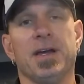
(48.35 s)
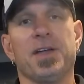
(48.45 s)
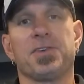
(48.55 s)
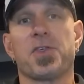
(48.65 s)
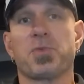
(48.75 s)

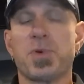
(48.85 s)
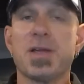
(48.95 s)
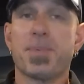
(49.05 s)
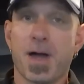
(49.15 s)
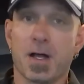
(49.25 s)
It's a
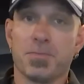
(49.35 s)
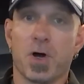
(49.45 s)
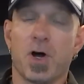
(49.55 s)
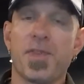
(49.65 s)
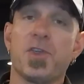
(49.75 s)
3-pound
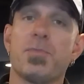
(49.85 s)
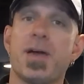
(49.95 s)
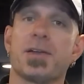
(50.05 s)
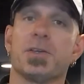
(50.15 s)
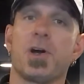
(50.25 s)
ball. They do
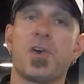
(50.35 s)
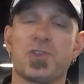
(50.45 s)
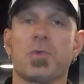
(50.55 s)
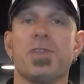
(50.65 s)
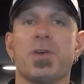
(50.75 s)
make a
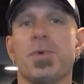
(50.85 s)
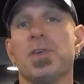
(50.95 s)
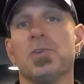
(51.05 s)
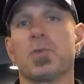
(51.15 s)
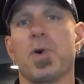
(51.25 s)
larger one that we
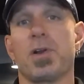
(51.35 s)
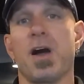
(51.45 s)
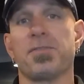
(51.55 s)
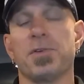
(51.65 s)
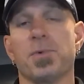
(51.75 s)
use quite
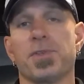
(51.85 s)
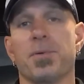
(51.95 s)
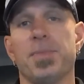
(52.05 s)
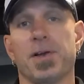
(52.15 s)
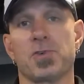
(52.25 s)
often with
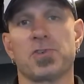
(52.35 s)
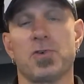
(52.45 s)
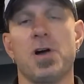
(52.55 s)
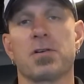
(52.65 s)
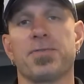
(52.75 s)
our bigger,
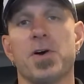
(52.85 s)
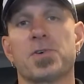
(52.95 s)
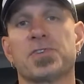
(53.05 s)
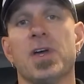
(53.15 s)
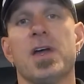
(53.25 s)
stronger folks,